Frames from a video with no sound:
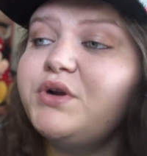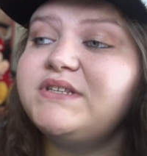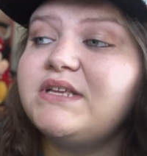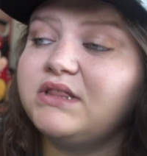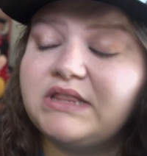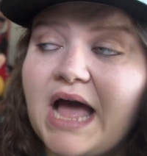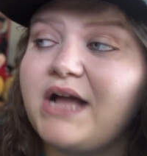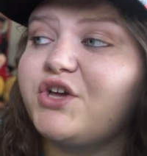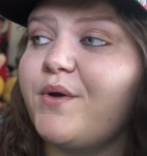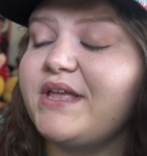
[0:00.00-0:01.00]
There is a
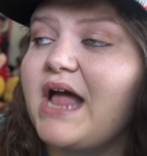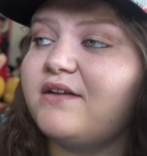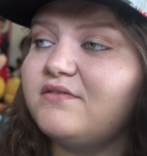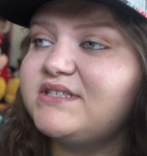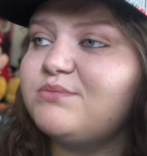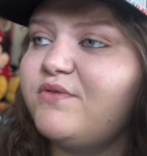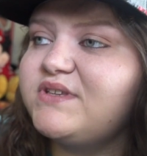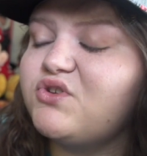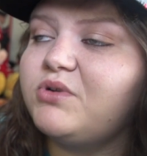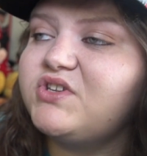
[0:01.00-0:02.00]
lot going on in this movie,
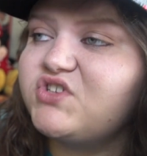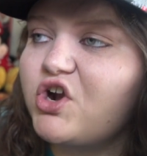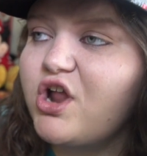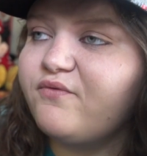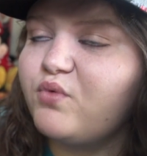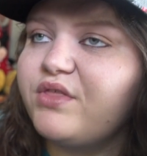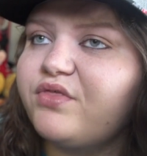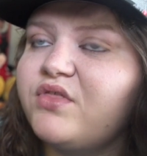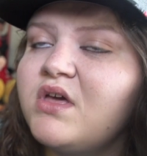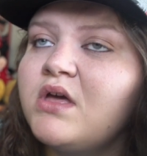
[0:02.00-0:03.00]
so I'm going to start off
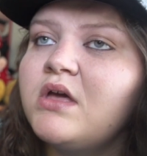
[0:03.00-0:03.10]
with,